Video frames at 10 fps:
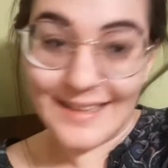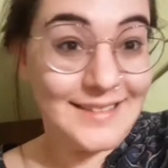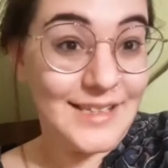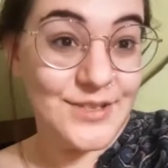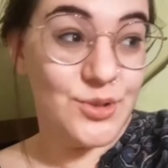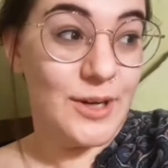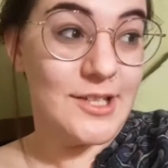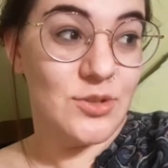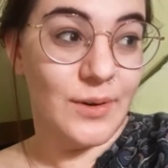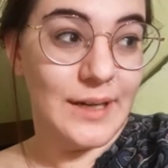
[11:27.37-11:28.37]
it is a great
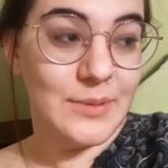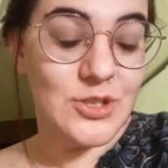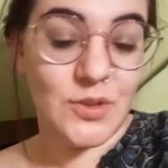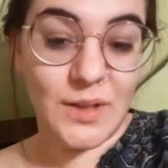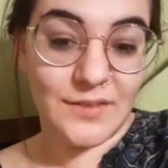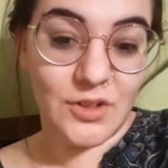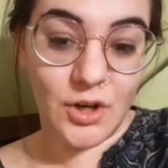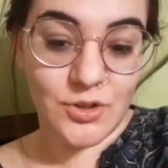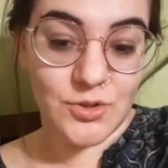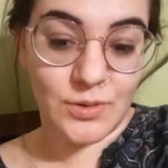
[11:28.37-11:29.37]
story, but so often
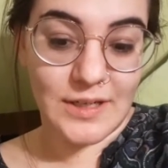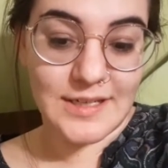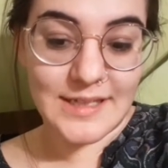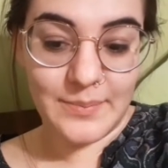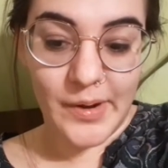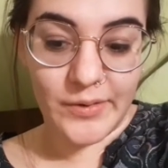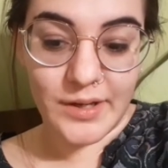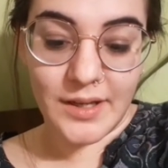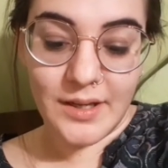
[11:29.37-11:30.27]
our stories about